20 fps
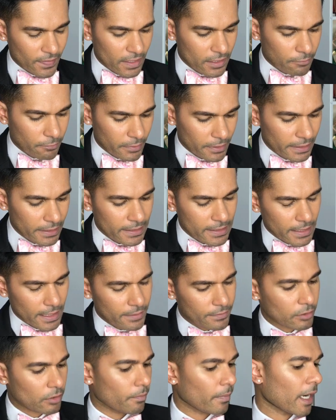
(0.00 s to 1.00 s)
This really
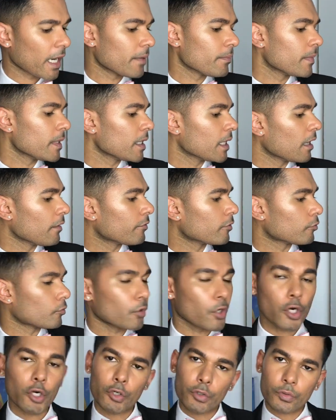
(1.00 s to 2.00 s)
does remind me of a
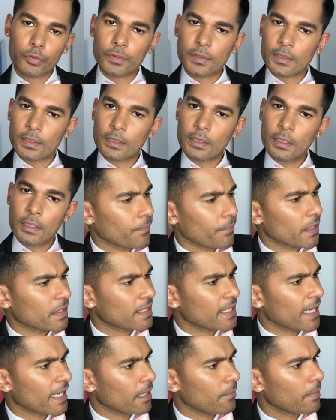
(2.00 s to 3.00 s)
rose. It's
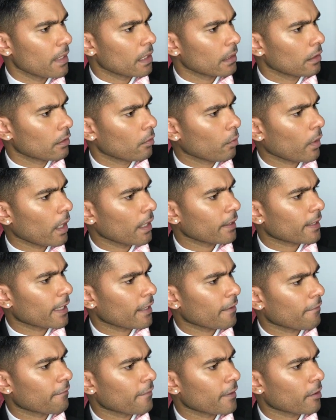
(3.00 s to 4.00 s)
taken me a little while to
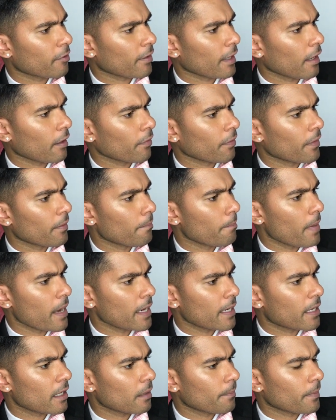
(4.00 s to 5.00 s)
kind of figure out the
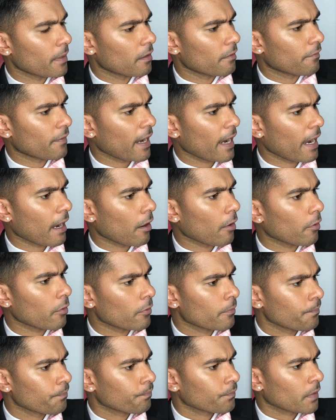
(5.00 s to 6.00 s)
makeup of
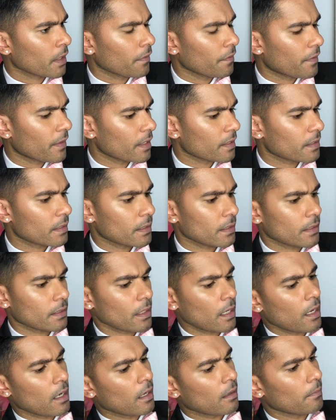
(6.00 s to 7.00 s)
how
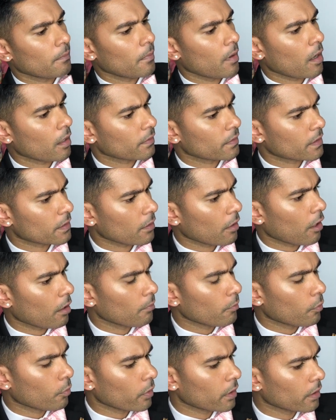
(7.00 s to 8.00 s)
this um,
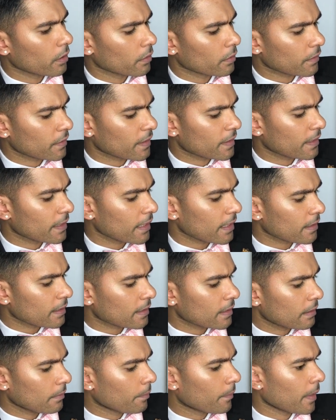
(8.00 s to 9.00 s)
ensemble will
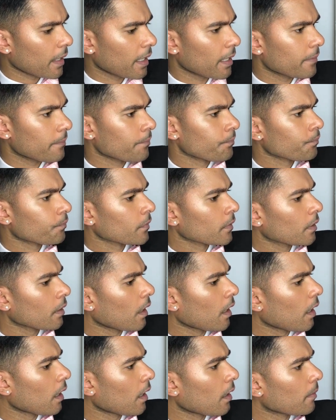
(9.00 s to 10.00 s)
sit, but
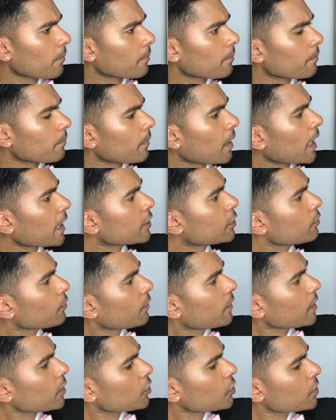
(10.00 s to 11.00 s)
um, I do
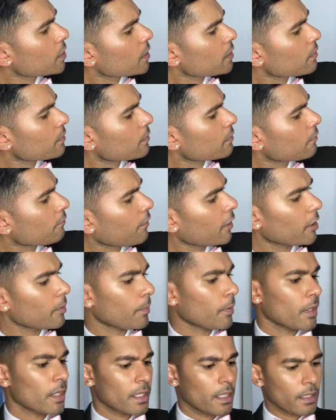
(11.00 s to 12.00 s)
think she's very
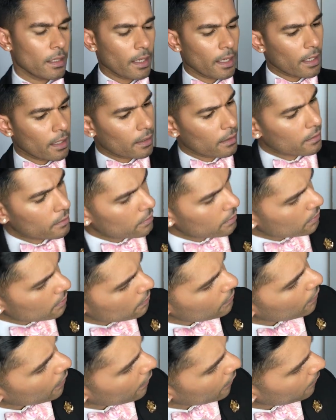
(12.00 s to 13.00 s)
pretty, and
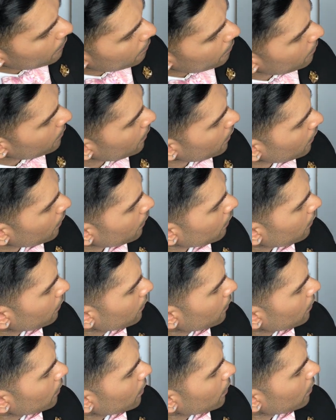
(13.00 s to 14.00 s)
I'm uh,
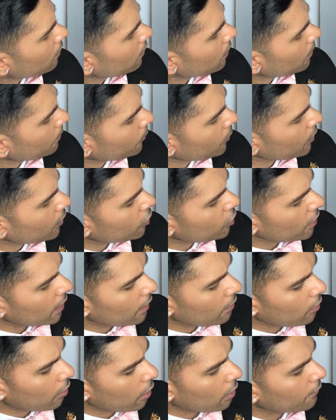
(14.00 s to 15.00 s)

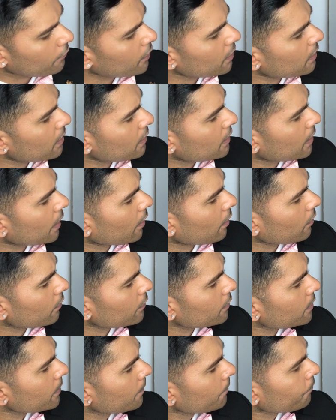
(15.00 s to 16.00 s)
appreciating all of her
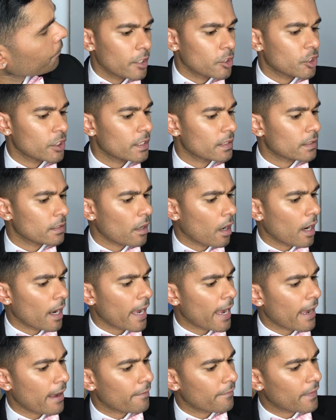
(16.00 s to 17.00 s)
details. She does not
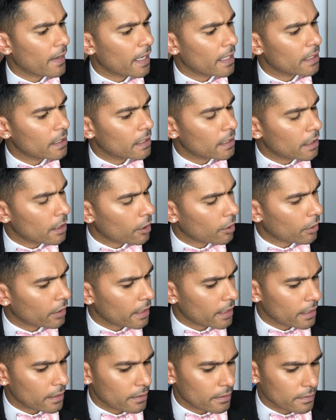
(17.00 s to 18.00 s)
have any
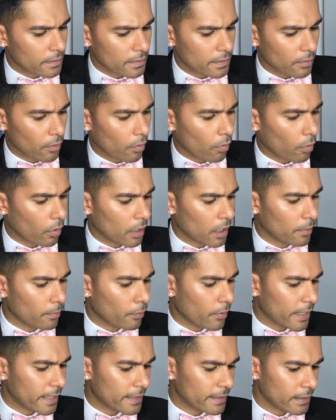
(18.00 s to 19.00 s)
earrings or a
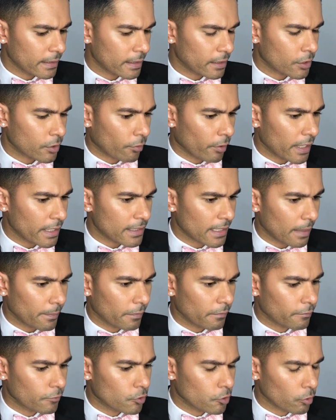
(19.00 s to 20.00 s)
bracelet or any
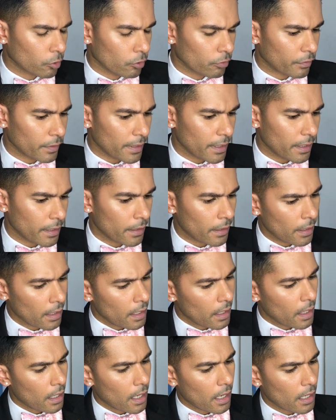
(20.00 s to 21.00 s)
type of jewelry,
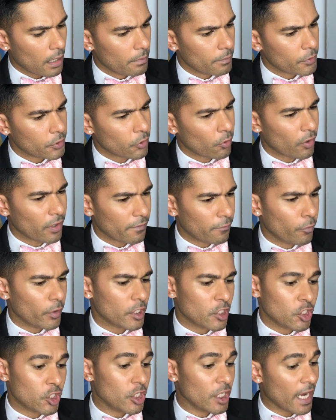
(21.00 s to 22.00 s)
um, sort of
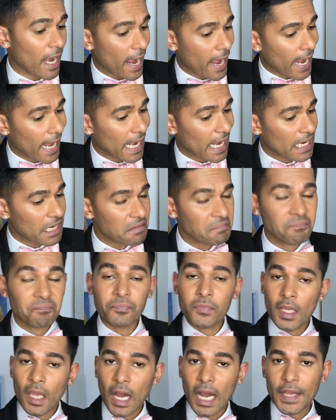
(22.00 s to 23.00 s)
which she had.
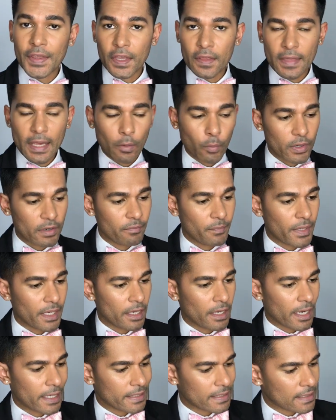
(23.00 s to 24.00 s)
I think that would have been a
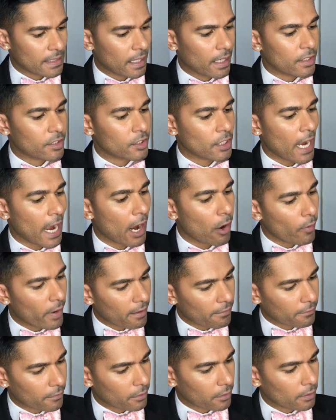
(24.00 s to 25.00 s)
nice touch.
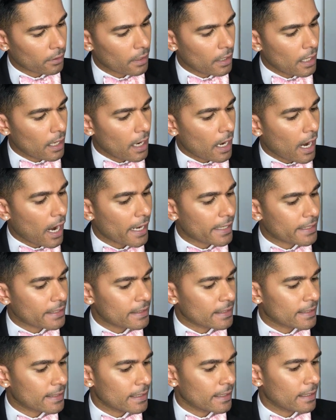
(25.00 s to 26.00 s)
However, I
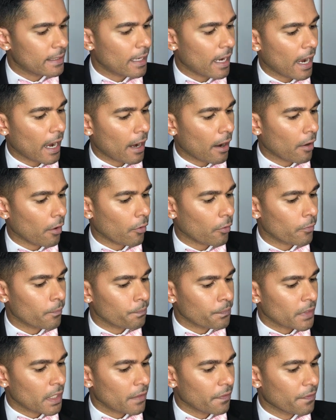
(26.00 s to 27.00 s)
can see how
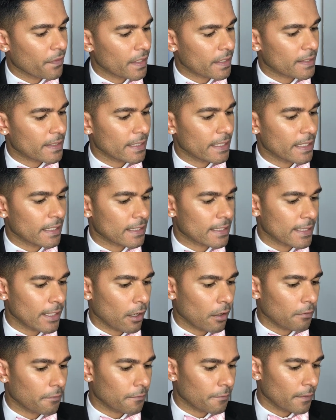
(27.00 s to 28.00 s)
this in
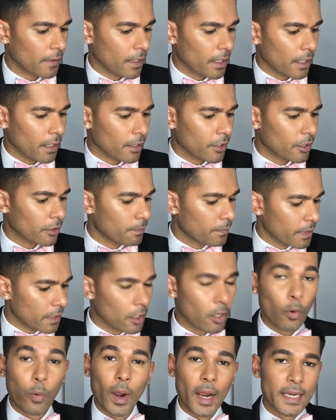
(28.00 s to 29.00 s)
itself could be
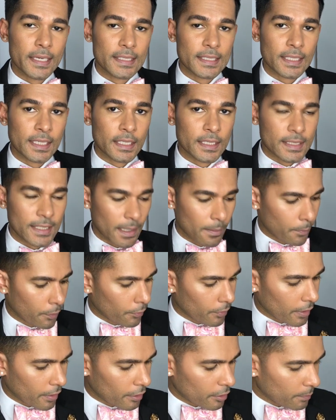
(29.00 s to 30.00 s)
quite
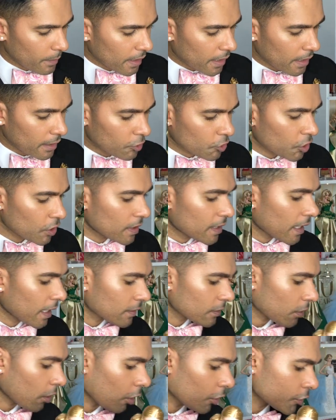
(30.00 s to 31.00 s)
contemporary, because she
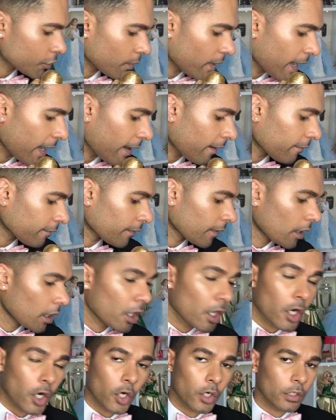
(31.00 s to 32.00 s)
does also have
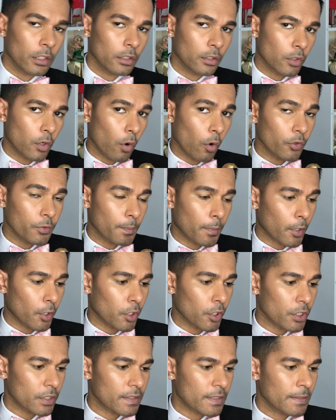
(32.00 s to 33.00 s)
her little gold
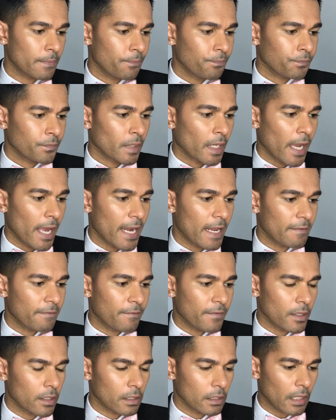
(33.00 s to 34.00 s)
purse. And I
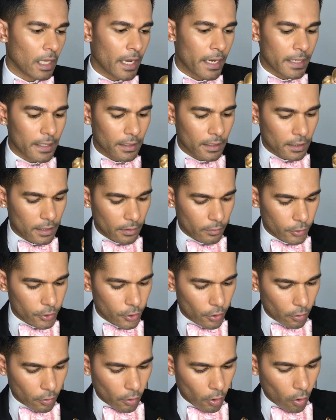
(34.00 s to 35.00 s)
feel like, you
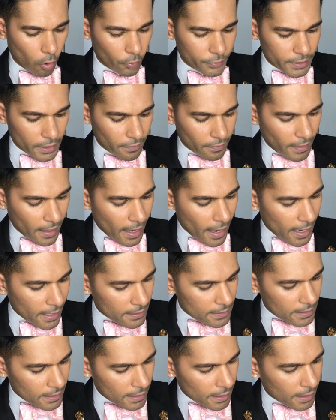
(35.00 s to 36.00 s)
know, holding
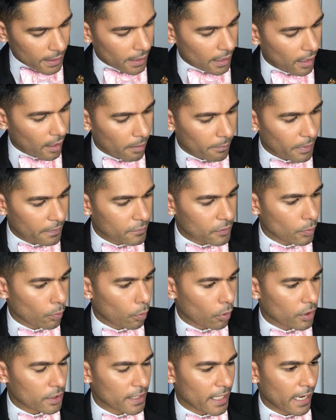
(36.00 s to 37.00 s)
that, um, if she
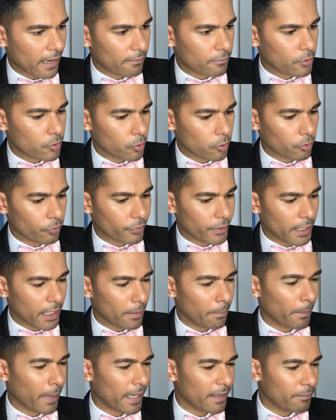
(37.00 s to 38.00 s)
were to have jewelry,
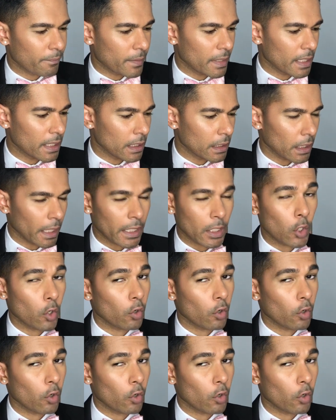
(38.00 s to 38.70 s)
it might be like